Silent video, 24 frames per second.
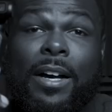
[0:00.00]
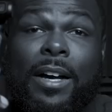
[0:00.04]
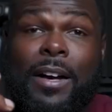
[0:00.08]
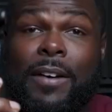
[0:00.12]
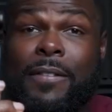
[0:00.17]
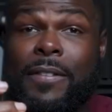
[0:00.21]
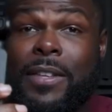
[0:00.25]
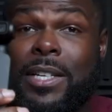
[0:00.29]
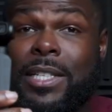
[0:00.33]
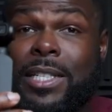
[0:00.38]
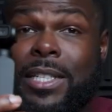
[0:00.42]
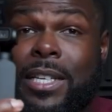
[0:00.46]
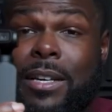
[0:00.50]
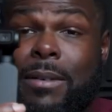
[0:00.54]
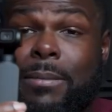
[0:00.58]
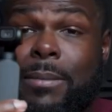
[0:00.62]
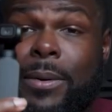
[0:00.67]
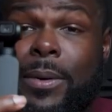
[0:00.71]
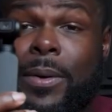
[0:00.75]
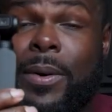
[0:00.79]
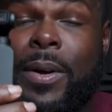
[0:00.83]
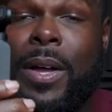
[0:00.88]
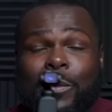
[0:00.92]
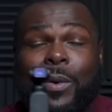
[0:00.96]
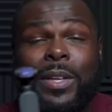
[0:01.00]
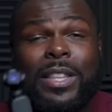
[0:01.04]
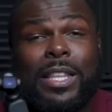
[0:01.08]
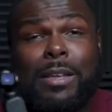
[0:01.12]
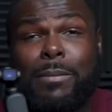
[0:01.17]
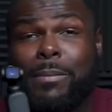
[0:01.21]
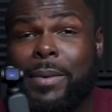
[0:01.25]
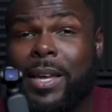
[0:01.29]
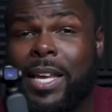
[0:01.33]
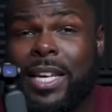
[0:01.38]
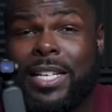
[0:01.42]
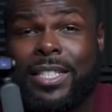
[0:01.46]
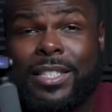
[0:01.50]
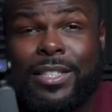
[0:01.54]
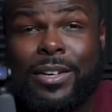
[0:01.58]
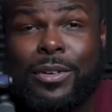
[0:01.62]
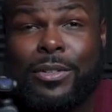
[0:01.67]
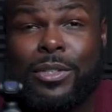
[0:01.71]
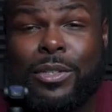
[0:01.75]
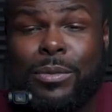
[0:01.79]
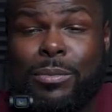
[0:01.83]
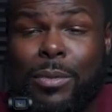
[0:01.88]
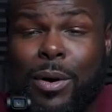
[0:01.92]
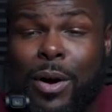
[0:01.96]
of this gimbal. With it being
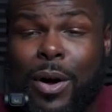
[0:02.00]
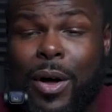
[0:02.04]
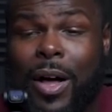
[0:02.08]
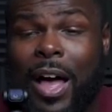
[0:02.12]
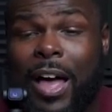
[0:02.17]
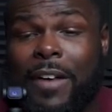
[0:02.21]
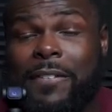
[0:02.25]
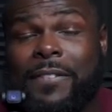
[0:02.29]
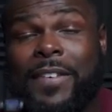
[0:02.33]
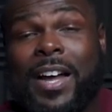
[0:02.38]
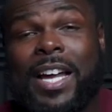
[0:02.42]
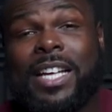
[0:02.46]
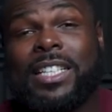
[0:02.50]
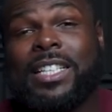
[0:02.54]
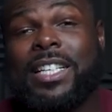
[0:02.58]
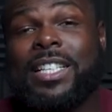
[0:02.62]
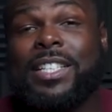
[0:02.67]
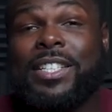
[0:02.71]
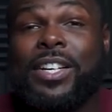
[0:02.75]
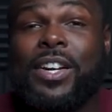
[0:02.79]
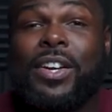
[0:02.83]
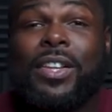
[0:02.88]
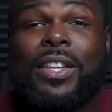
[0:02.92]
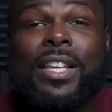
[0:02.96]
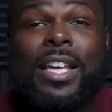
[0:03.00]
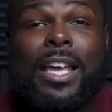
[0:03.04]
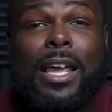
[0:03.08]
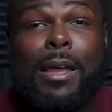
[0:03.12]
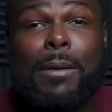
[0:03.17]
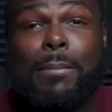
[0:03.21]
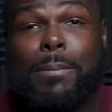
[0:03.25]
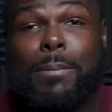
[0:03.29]
so small, I find it nearly